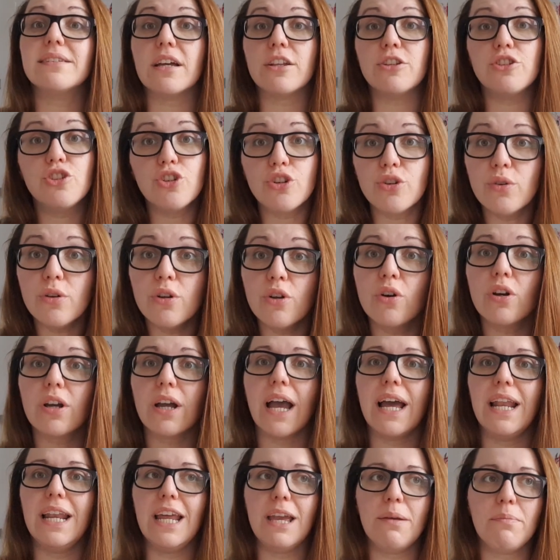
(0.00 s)
I do look
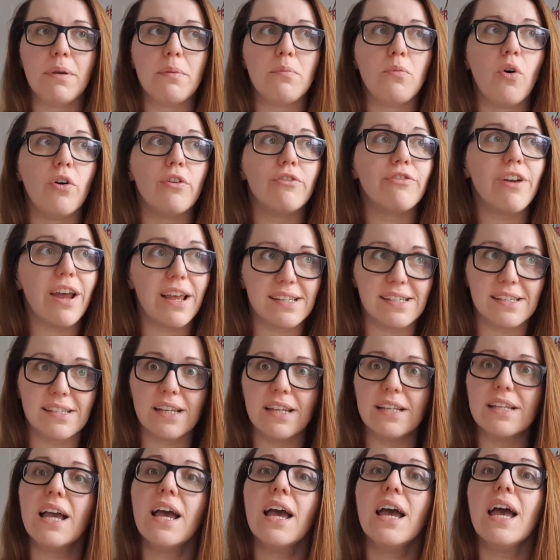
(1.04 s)
a little bit more
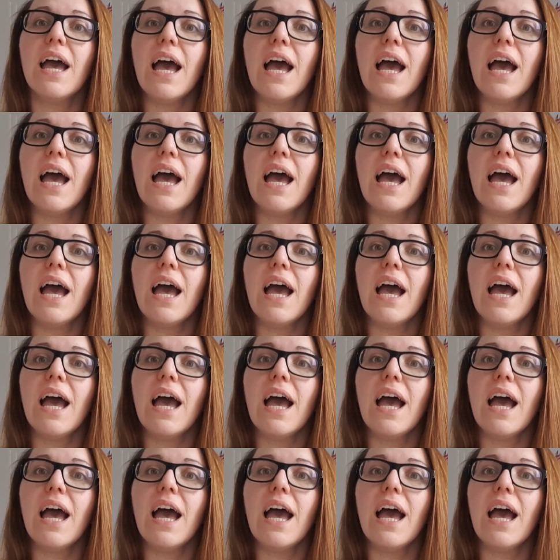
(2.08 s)
rested.